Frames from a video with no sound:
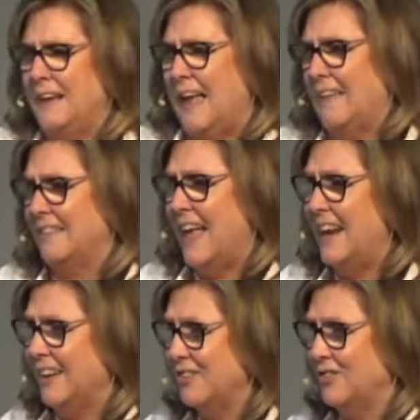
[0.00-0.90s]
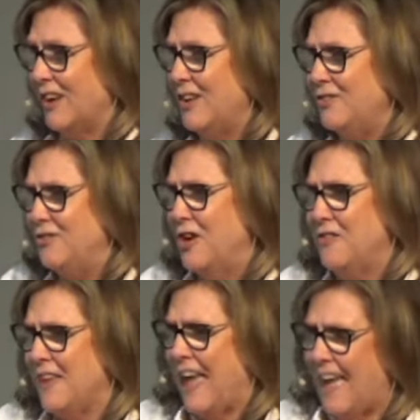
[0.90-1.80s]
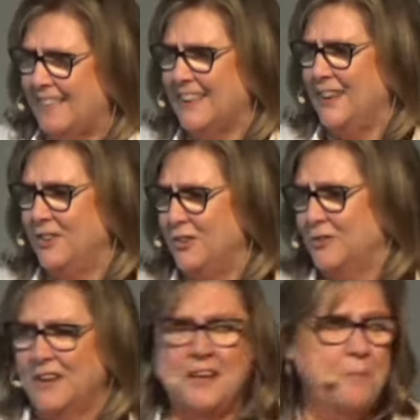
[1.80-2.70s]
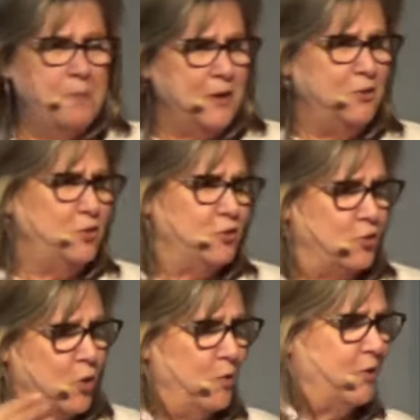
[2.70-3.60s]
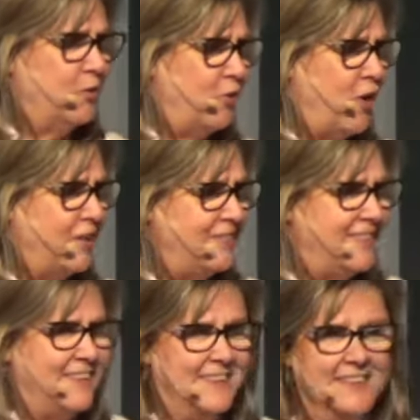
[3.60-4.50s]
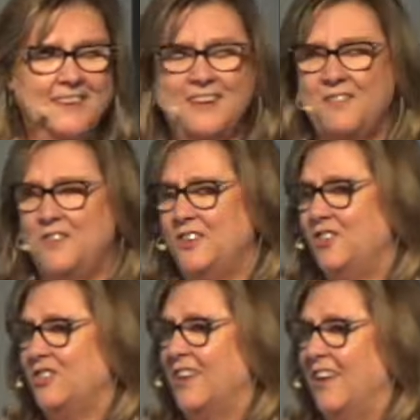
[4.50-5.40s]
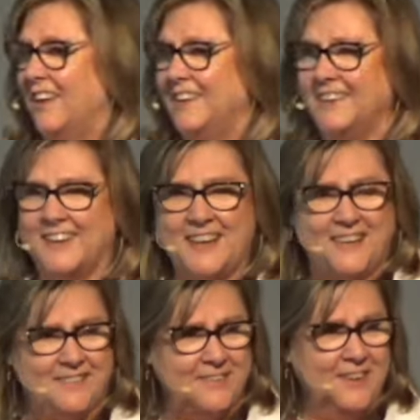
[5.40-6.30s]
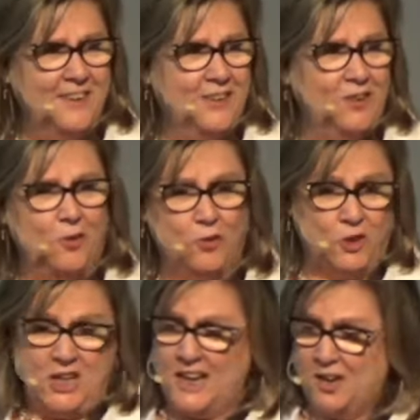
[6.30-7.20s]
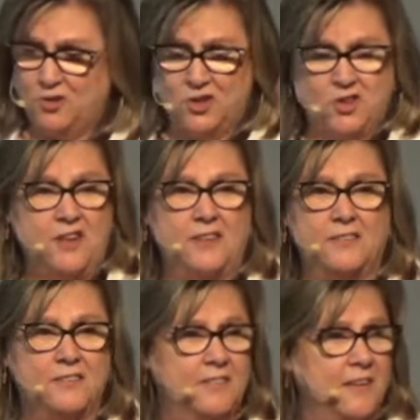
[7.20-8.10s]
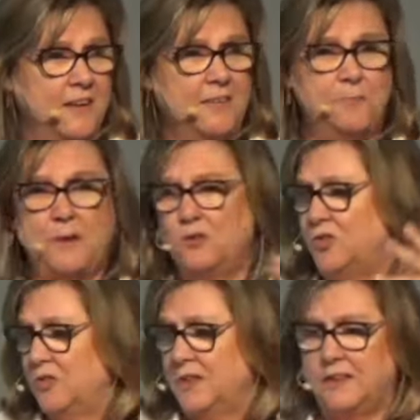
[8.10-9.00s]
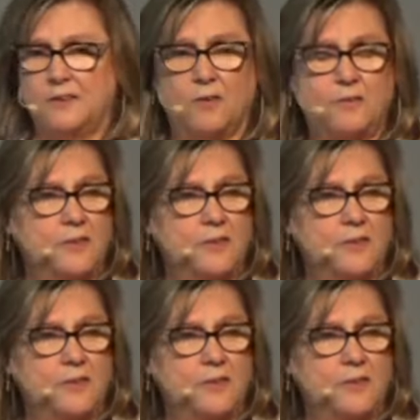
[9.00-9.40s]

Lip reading: in athletics, right? You know, the athlete whose picture's going across the finish line, and he's or she is picturing,